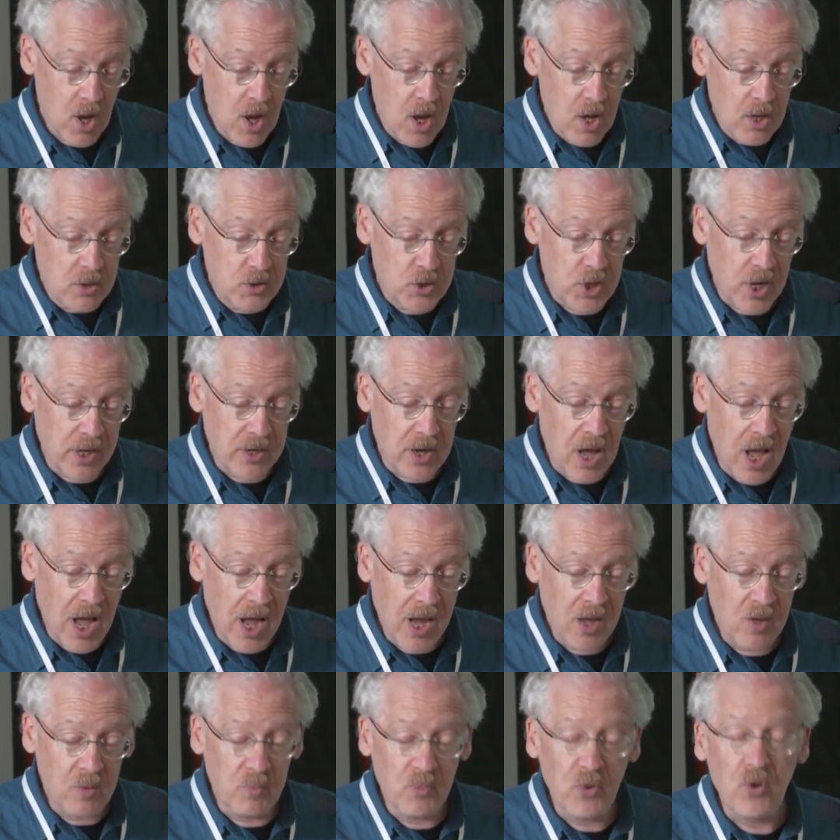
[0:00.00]
John
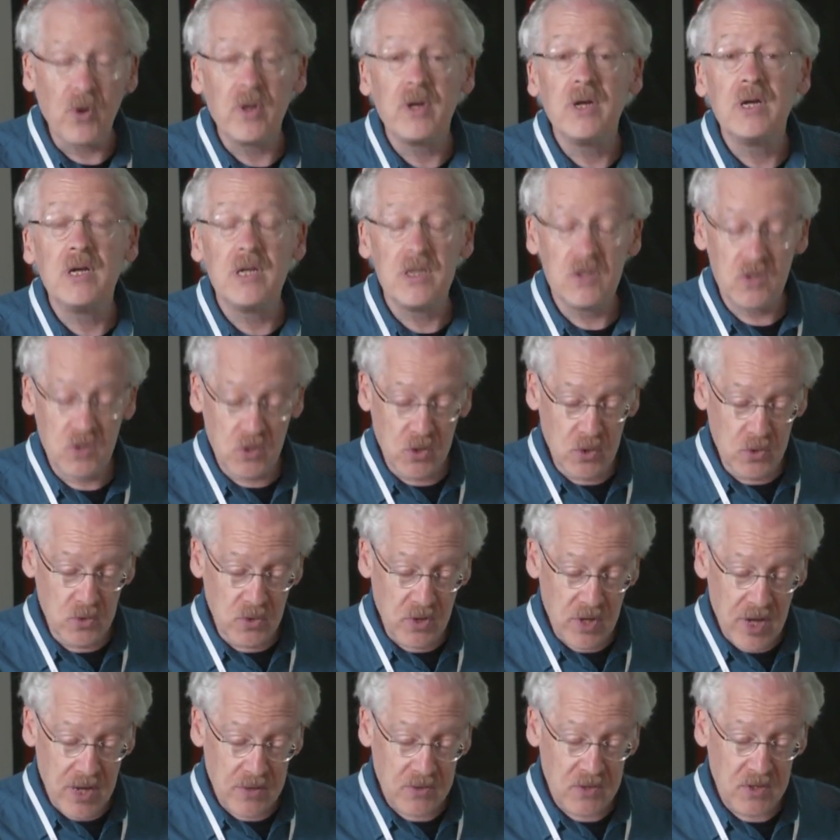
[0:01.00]
Heilbrunn, in his
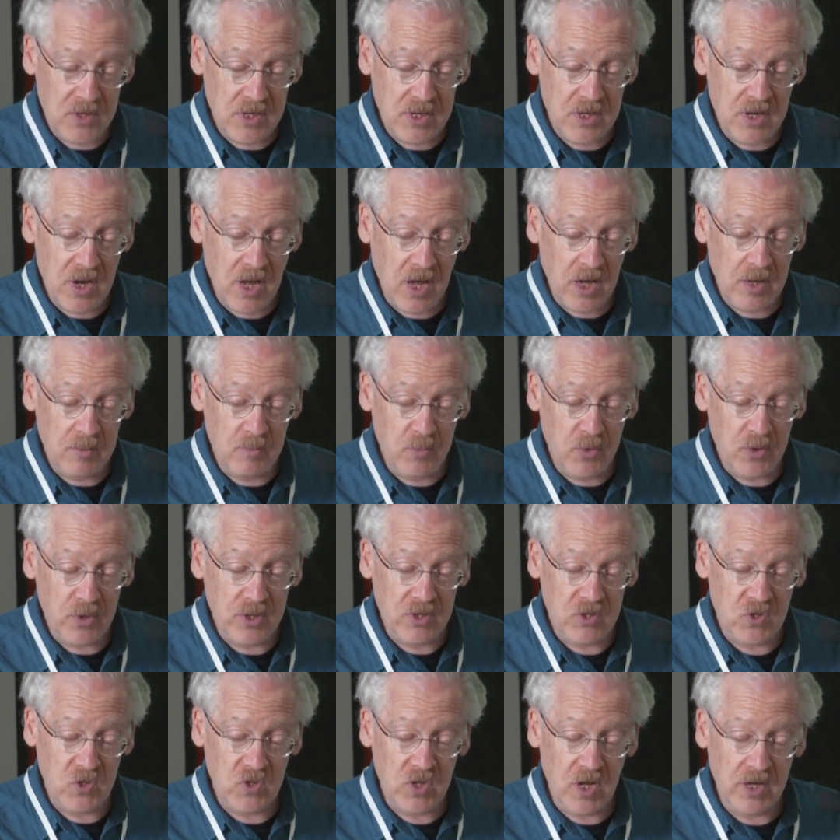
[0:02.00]
2009 book,
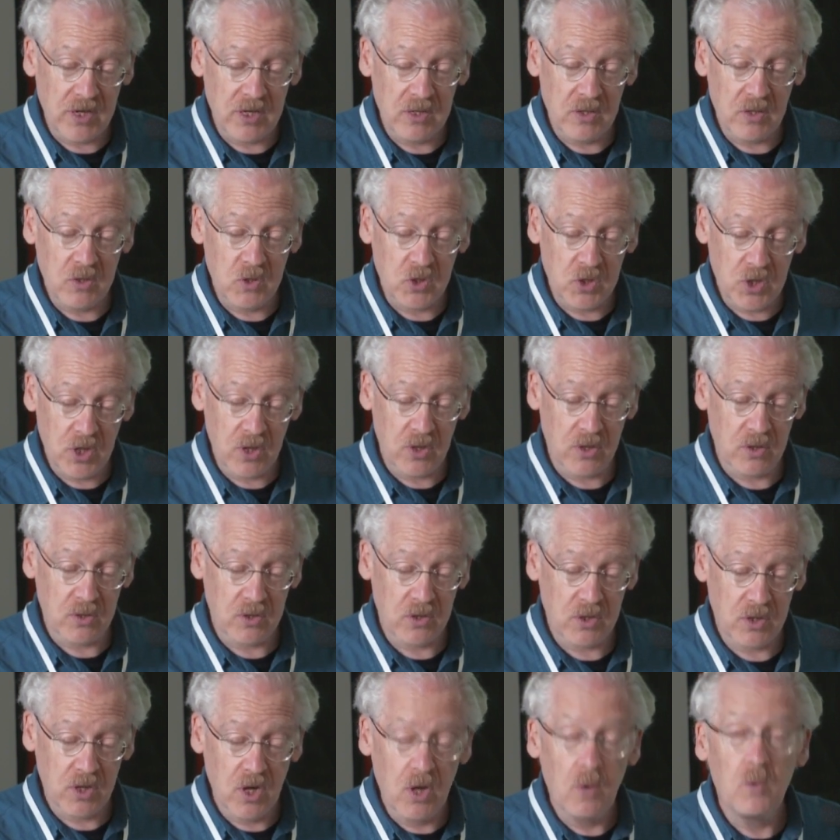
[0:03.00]
Sun in the
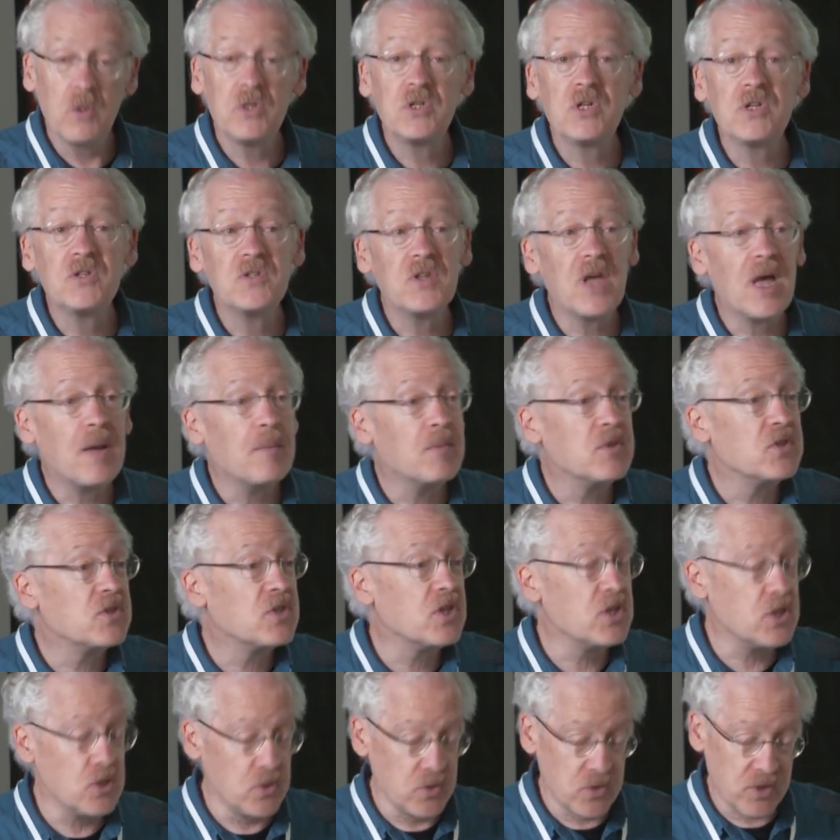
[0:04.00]
Church, which examines
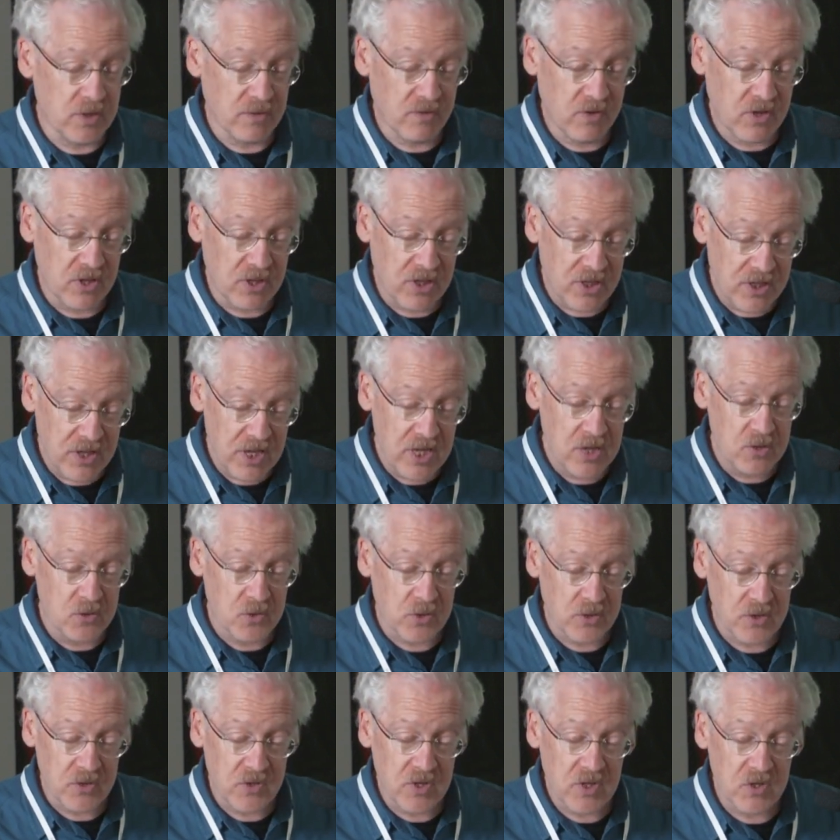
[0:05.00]
the use of
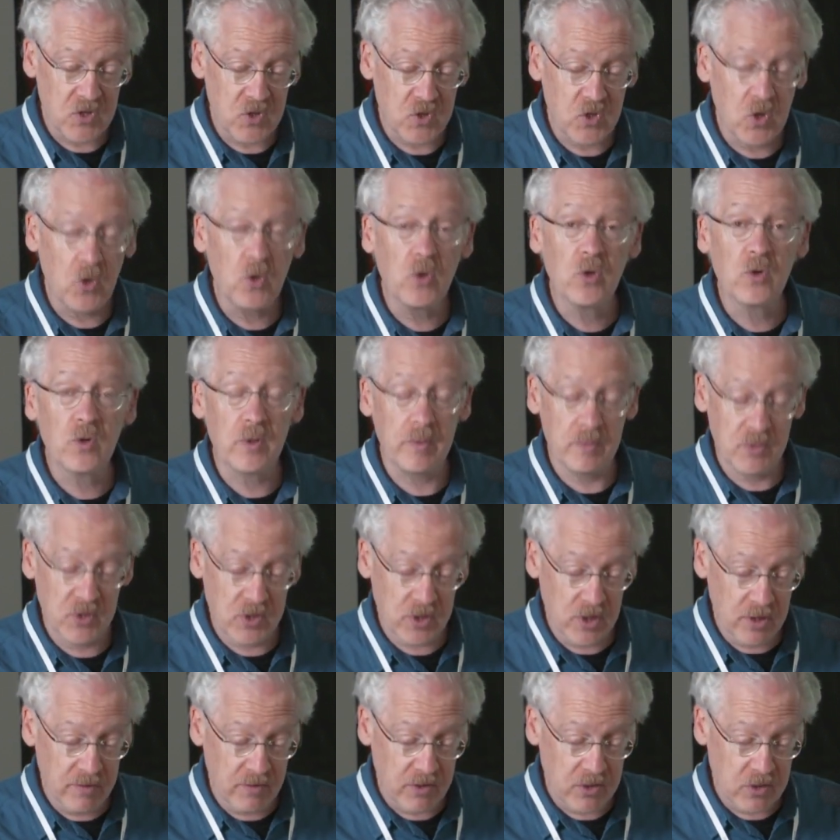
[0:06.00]
cathedrals as solar
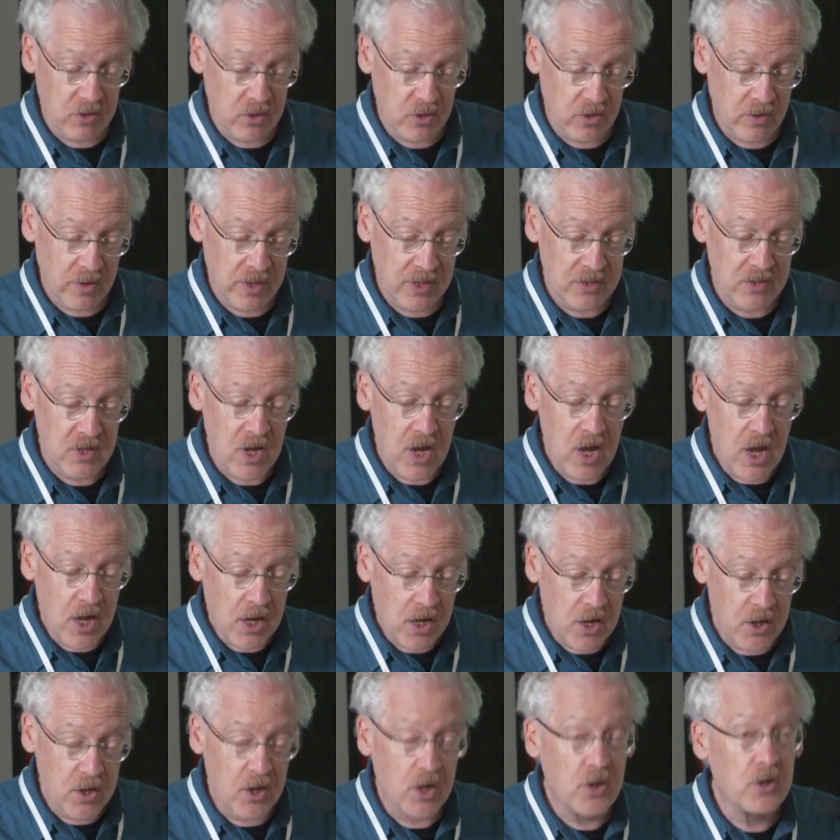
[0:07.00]
observatories,
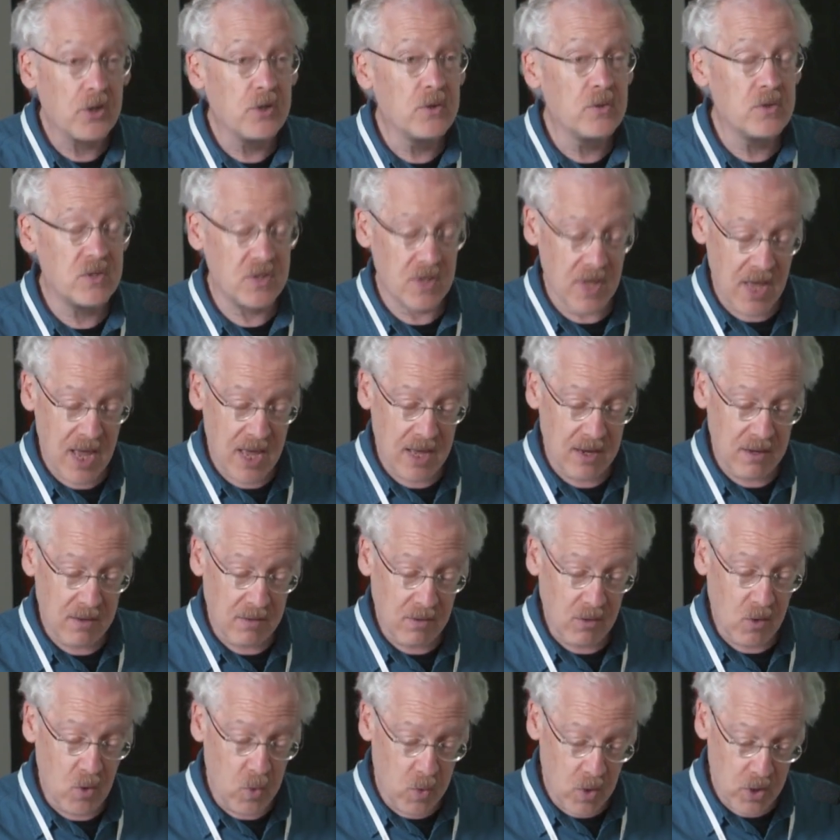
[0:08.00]
concludes that,
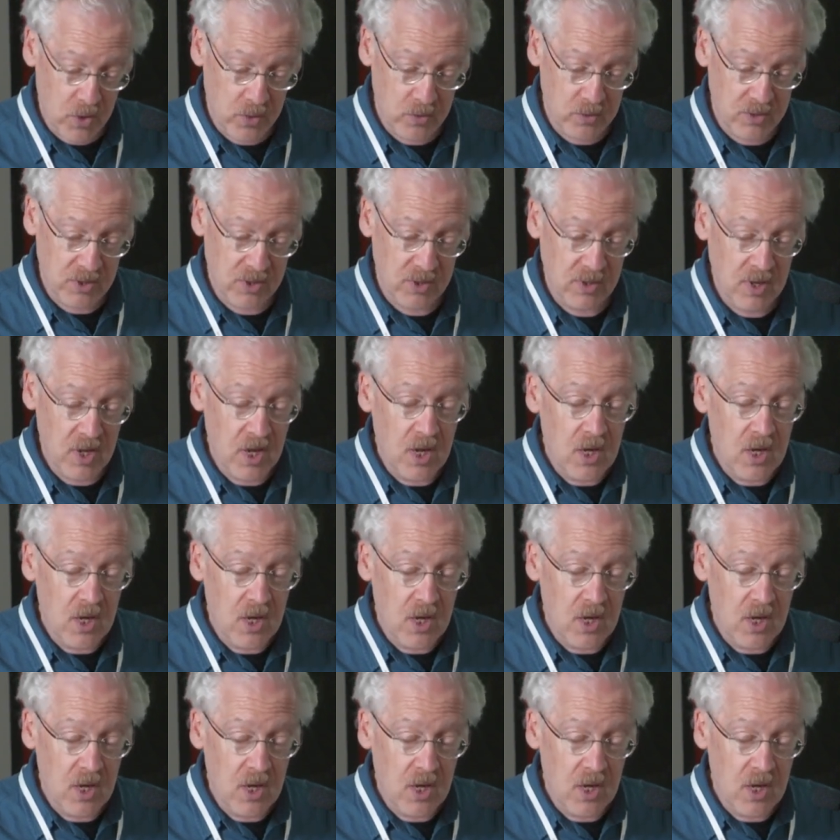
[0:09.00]
quote,